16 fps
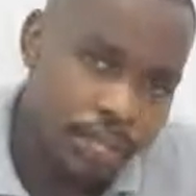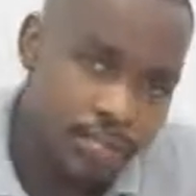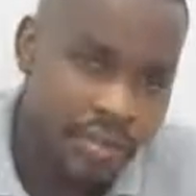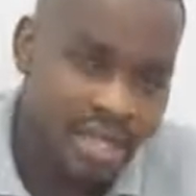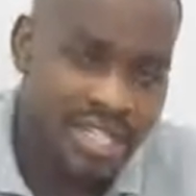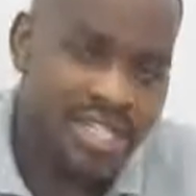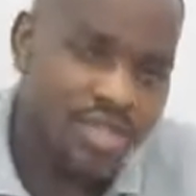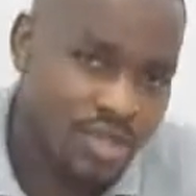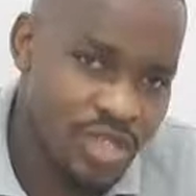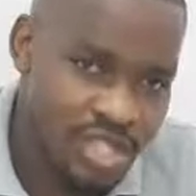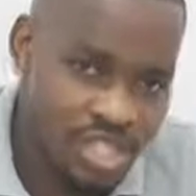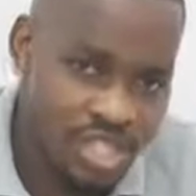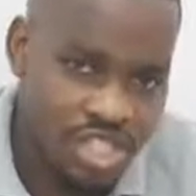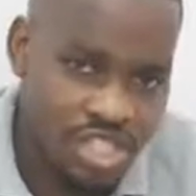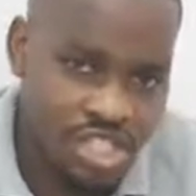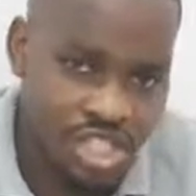mixed
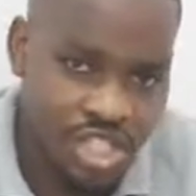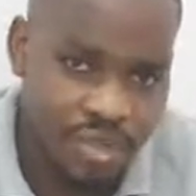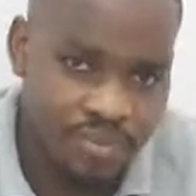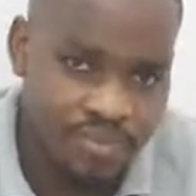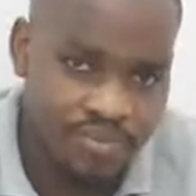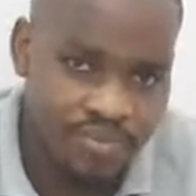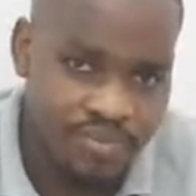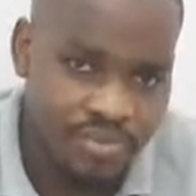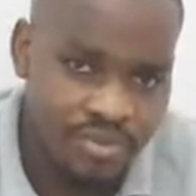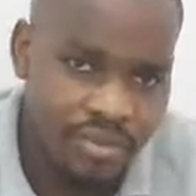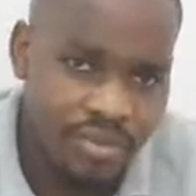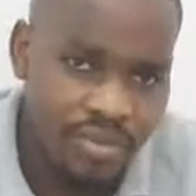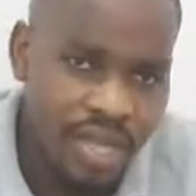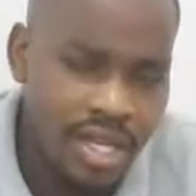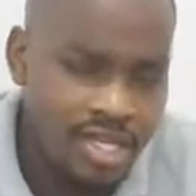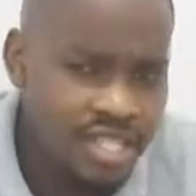with ginger.
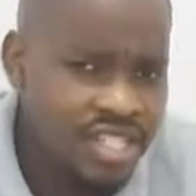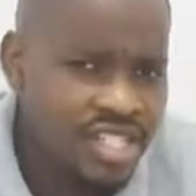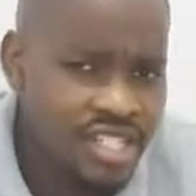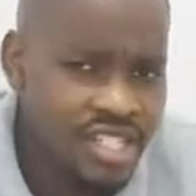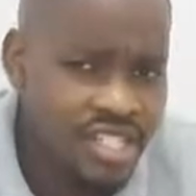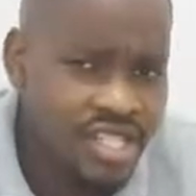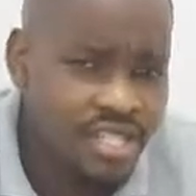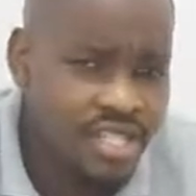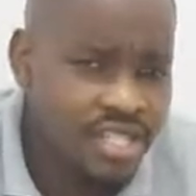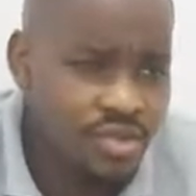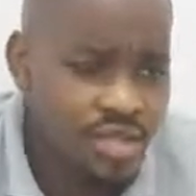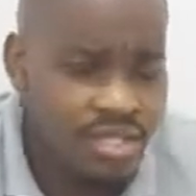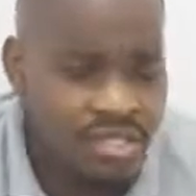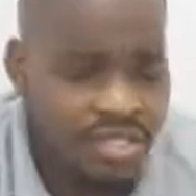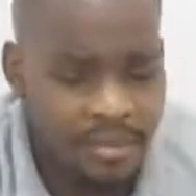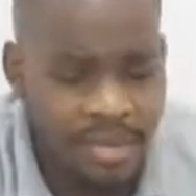Ginger is nice
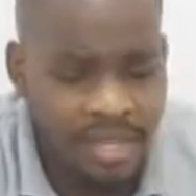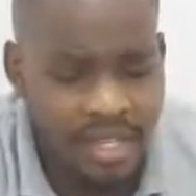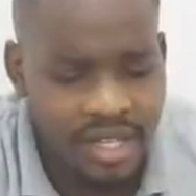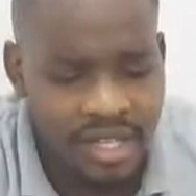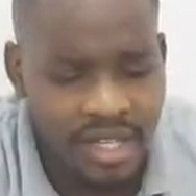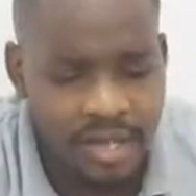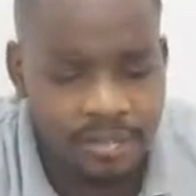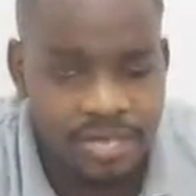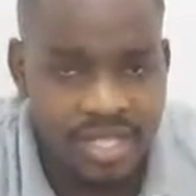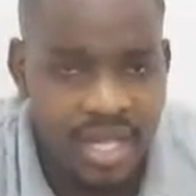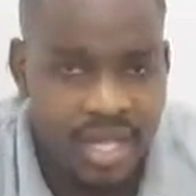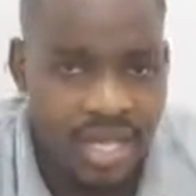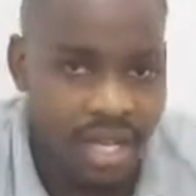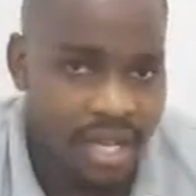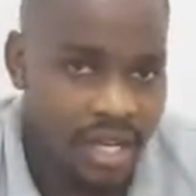with some other herbs.